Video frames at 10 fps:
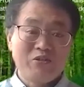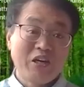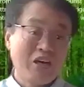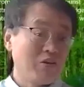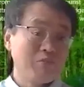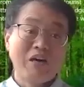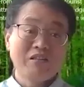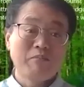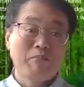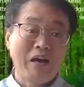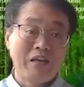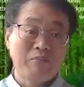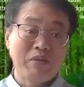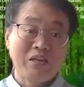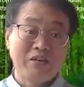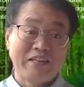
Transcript: we have mountain pine beetle